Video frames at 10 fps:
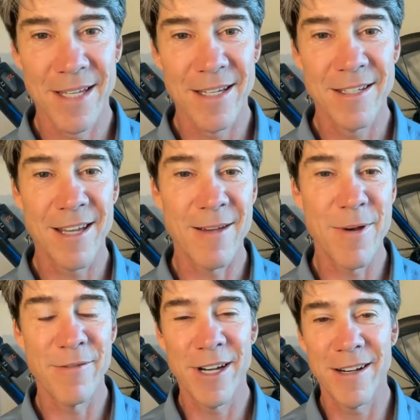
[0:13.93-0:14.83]
Same
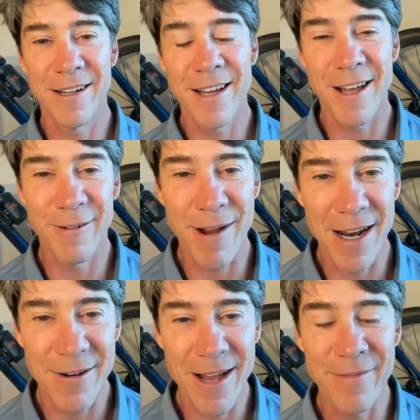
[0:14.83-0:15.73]
over here in
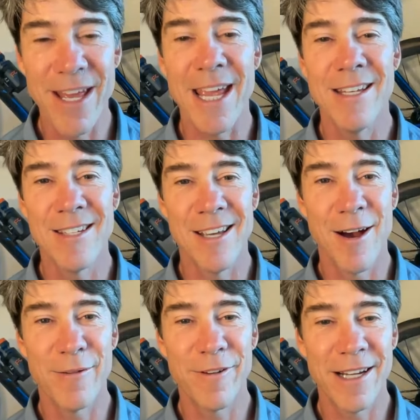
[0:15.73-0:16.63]
Colorado. I have the AC
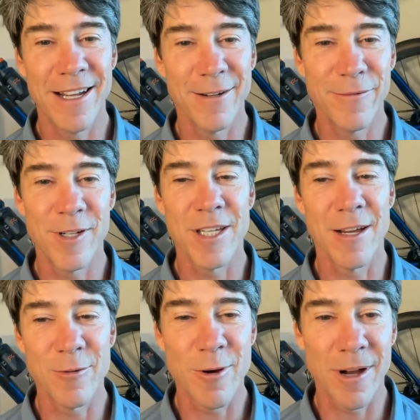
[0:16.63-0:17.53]
off right now for
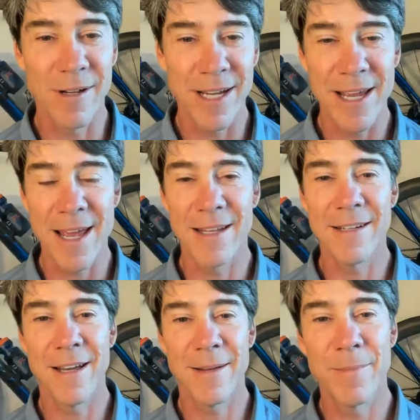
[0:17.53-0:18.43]
sound quality, and
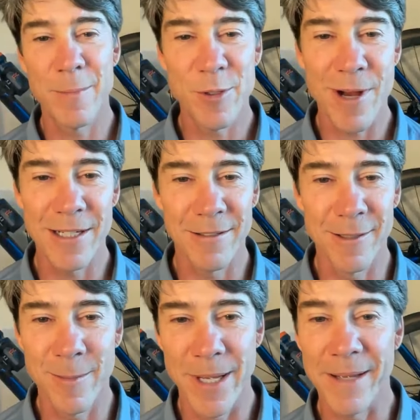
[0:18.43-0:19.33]
uh, I'm sweating a
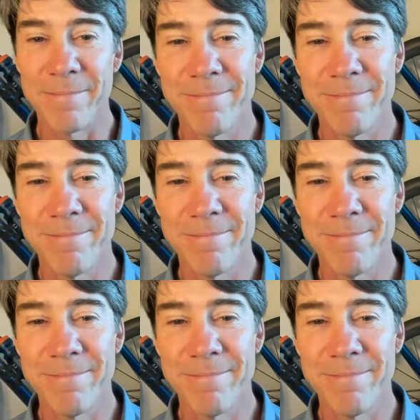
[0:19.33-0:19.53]
little bit.